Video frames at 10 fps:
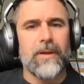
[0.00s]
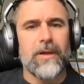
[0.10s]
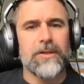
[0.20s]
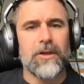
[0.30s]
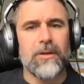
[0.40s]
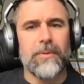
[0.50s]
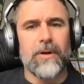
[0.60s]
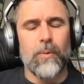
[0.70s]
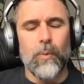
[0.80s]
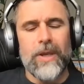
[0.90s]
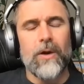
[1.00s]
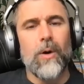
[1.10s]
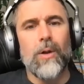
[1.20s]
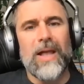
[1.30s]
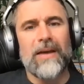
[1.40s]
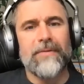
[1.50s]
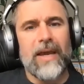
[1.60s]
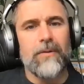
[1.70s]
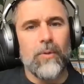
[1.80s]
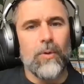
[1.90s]
It's all about we all have a
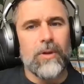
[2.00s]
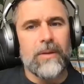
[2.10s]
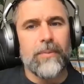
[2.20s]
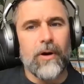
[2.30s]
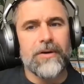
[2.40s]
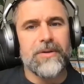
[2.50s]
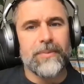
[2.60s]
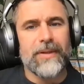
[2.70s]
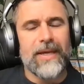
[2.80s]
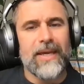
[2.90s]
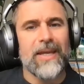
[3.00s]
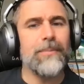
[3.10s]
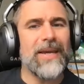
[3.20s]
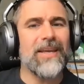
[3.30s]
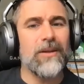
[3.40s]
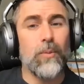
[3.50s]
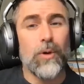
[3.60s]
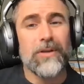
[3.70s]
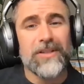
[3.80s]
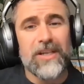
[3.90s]
role and part to play in making the
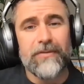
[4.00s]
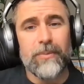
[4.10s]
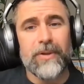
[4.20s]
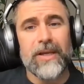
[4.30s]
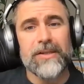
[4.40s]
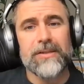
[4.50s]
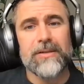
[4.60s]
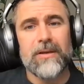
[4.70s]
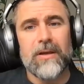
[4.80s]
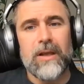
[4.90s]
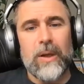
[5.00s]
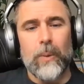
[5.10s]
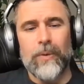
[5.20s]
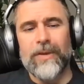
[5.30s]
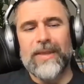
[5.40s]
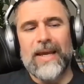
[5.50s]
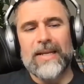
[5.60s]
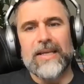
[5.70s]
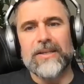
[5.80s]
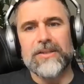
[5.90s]
world a safer place. Whether that
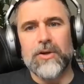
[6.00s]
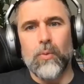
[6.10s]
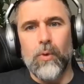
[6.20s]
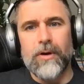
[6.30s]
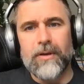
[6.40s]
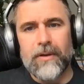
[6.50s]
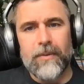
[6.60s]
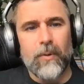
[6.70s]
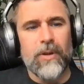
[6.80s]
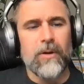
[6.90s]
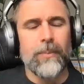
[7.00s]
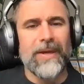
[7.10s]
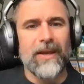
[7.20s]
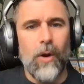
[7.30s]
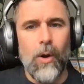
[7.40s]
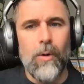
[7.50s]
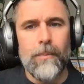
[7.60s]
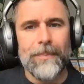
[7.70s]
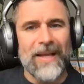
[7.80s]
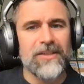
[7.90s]
is your work, or whether it being at
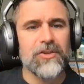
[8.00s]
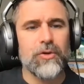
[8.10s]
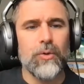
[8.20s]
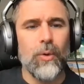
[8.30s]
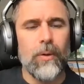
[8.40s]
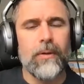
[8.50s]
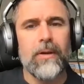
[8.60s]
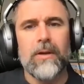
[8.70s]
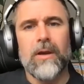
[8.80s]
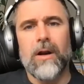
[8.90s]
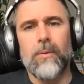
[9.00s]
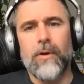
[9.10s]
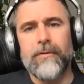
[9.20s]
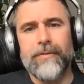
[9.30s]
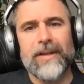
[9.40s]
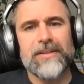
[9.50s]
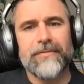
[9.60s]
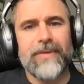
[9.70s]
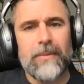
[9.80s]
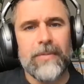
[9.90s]
home, at school, around friends and
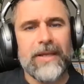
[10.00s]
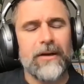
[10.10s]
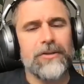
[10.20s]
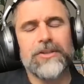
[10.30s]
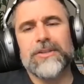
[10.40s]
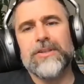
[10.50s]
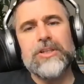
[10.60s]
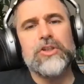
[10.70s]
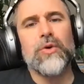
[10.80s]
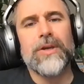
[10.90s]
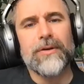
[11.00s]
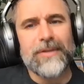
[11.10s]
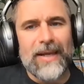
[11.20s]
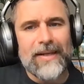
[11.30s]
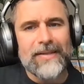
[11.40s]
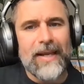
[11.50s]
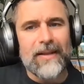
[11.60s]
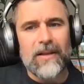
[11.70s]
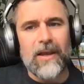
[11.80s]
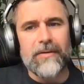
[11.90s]
family, or just enjoying your day-to-day
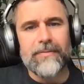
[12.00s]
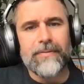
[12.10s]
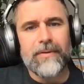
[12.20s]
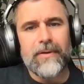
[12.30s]
life.